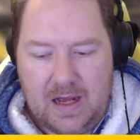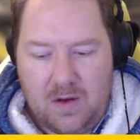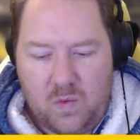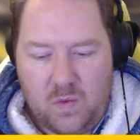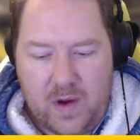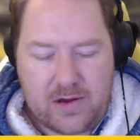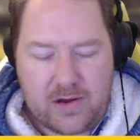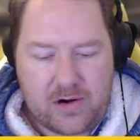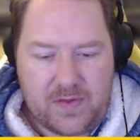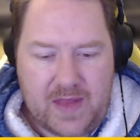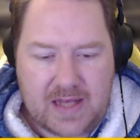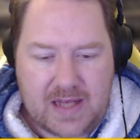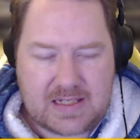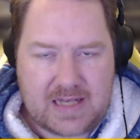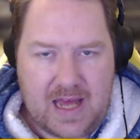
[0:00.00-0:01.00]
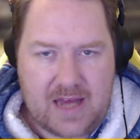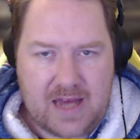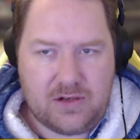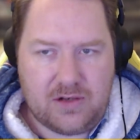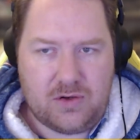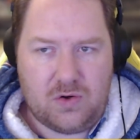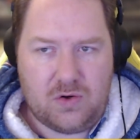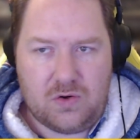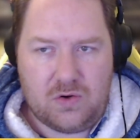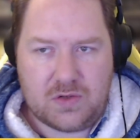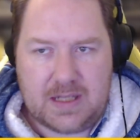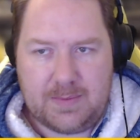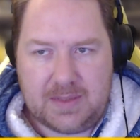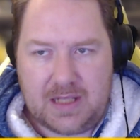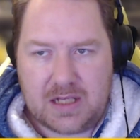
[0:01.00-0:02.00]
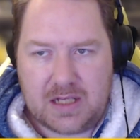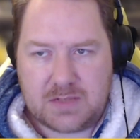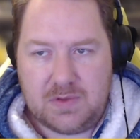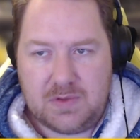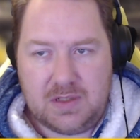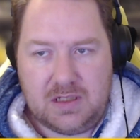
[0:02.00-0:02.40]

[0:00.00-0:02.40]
Whether or not that's standard or something else,